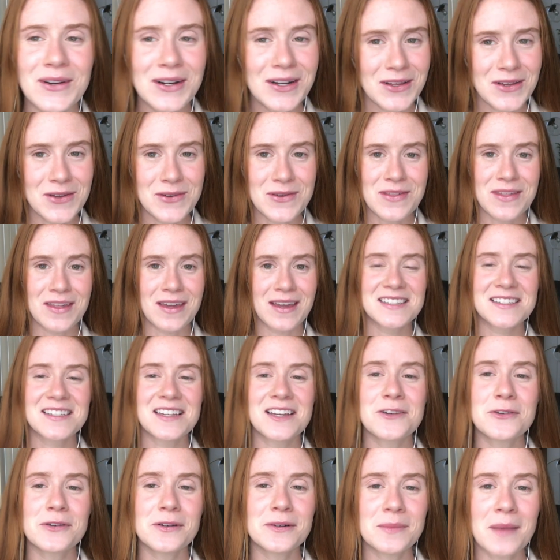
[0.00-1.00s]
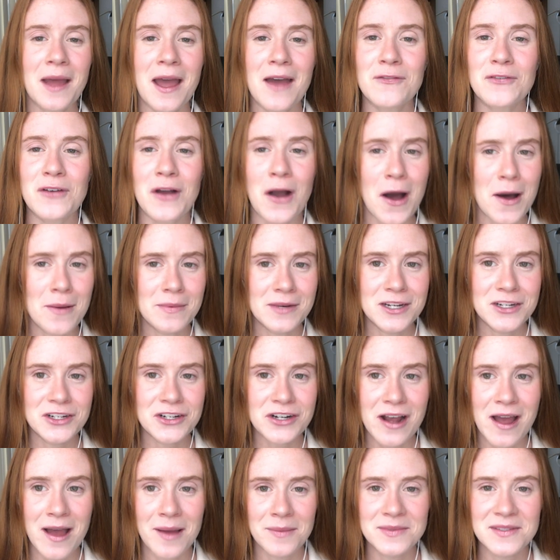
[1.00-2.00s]
What do you think? Does Ingraham have comedy
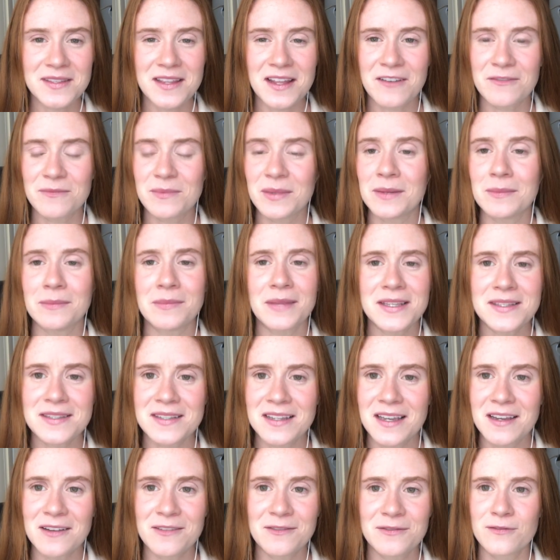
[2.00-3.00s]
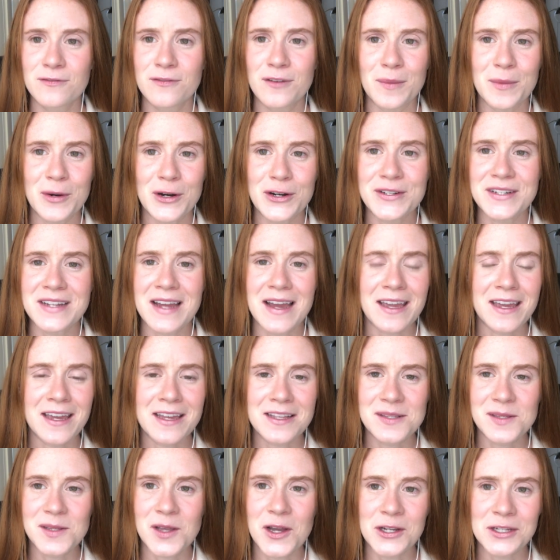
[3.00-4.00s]
chops that have been missing from her
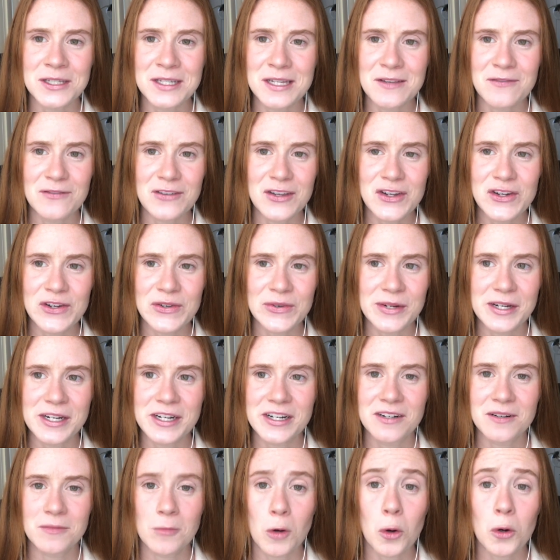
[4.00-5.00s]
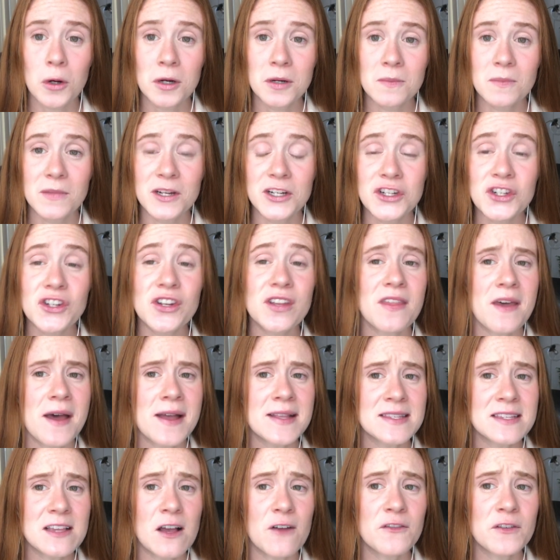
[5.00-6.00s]
decades-long TV career? Or is she
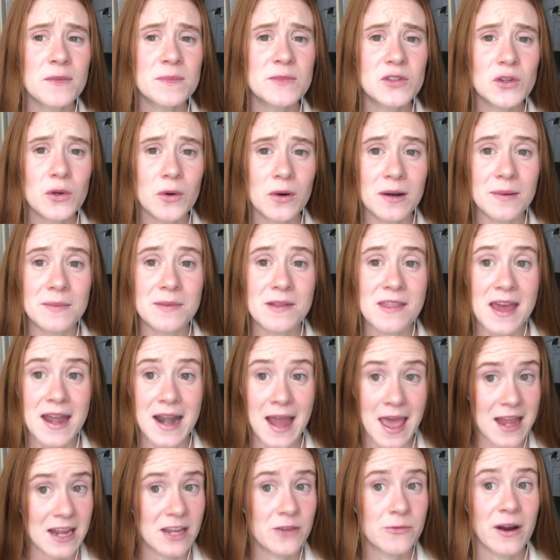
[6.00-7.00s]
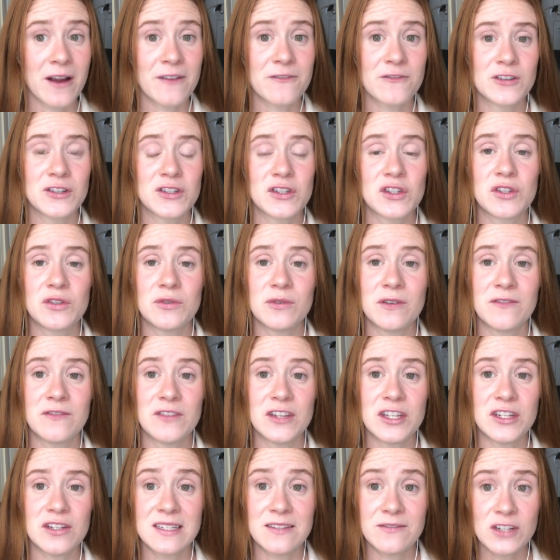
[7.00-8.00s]
that self-absorbed that any reference to a
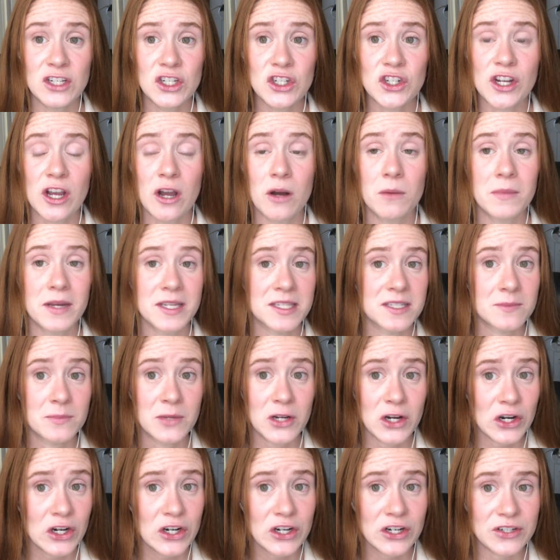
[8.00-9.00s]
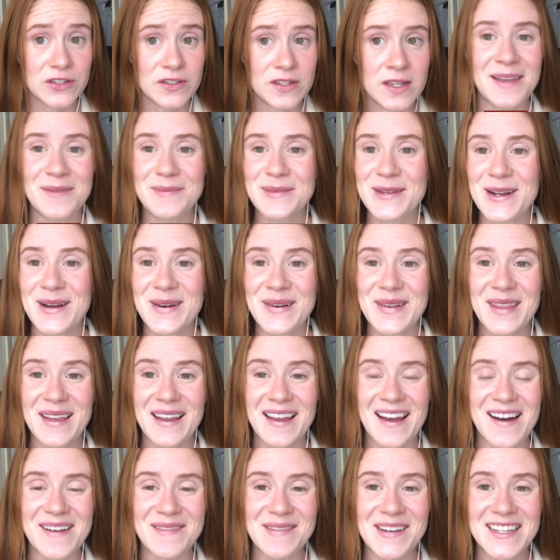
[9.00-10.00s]
TV show must be hers? Let me know in the
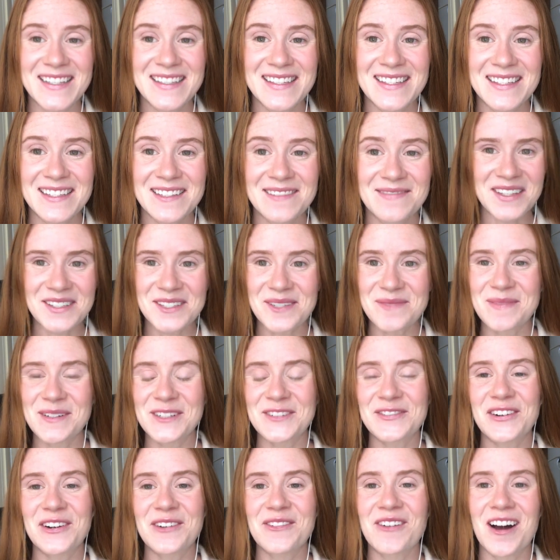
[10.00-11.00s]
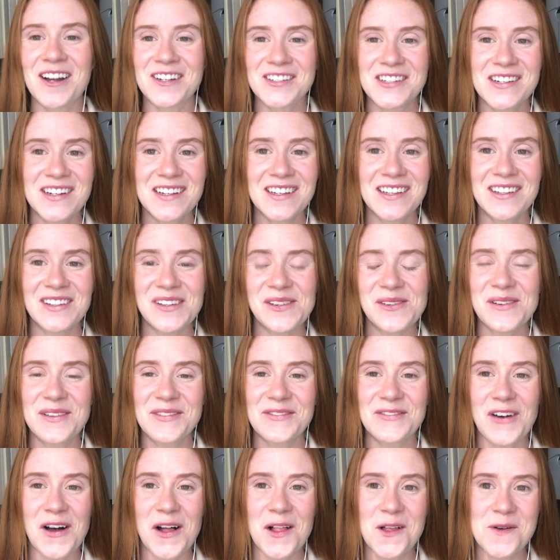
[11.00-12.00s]
comments. Thanks so much for watching. You
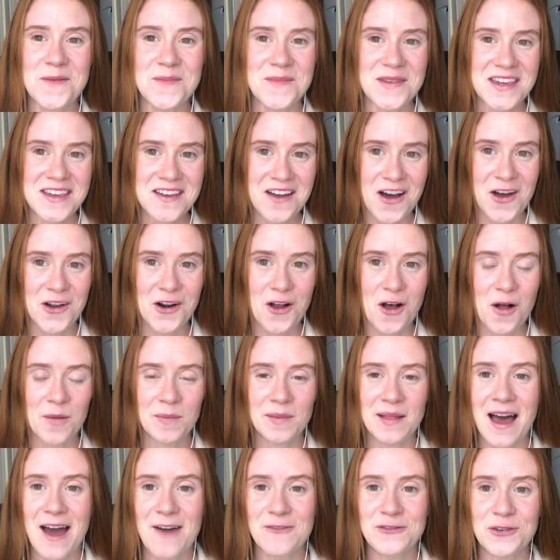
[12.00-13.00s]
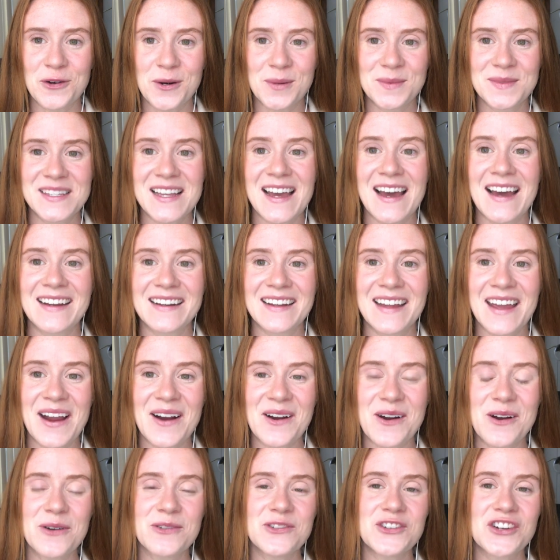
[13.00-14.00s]
can follow me on all platforms at
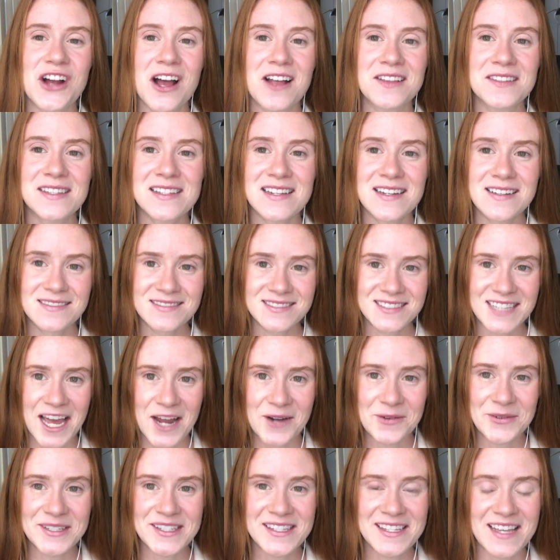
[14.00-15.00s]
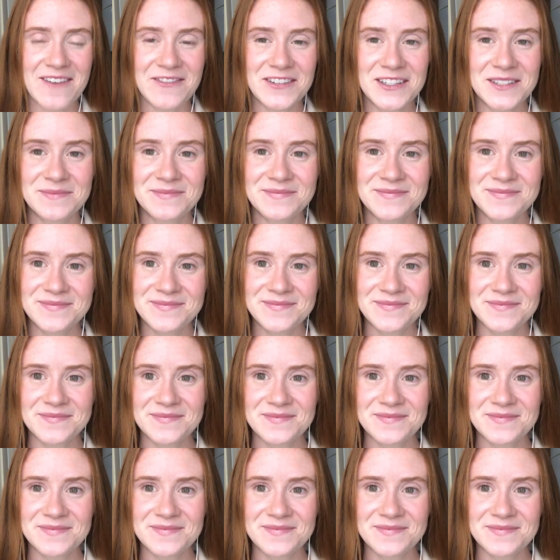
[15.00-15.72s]
Caro Johnson 917.